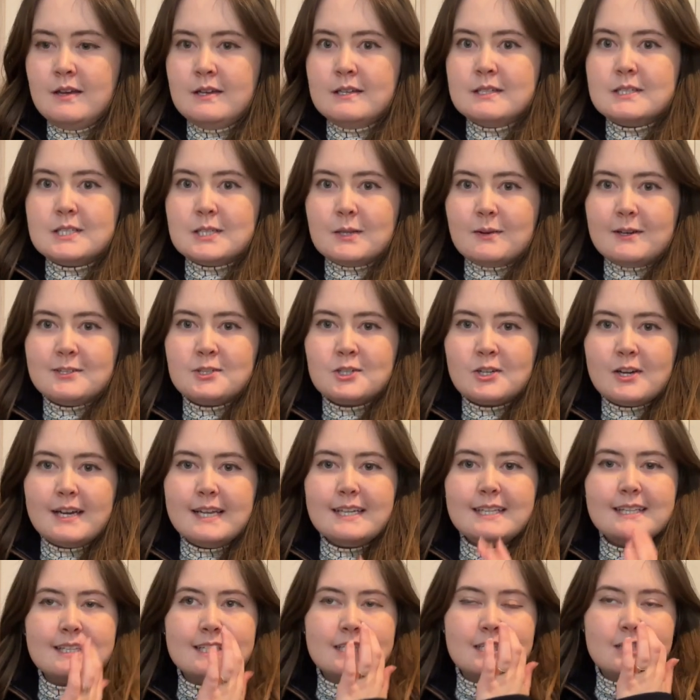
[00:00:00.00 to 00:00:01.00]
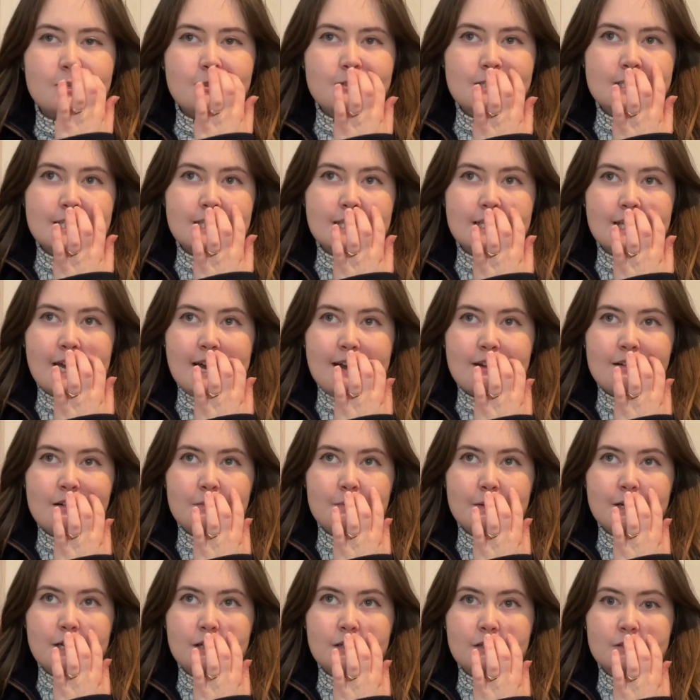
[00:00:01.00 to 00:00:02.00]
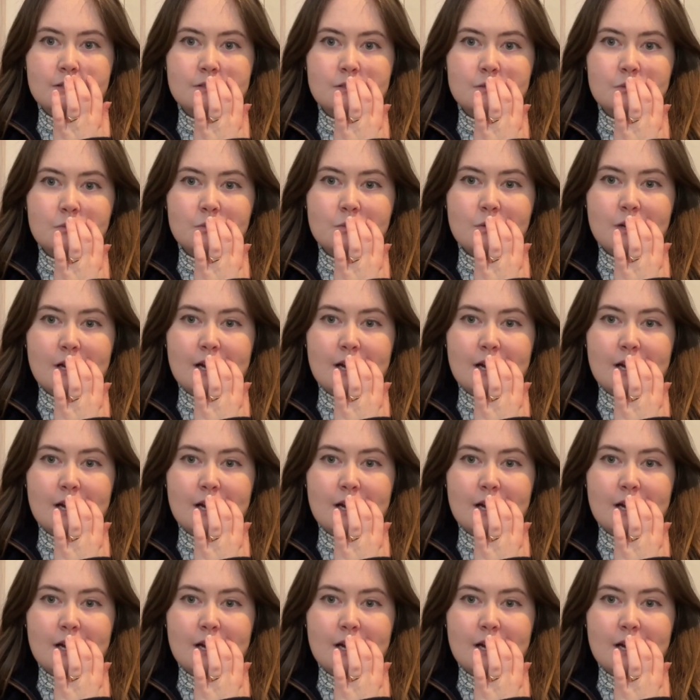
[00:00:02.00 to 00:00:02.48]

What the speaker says: So I tried the salted caramel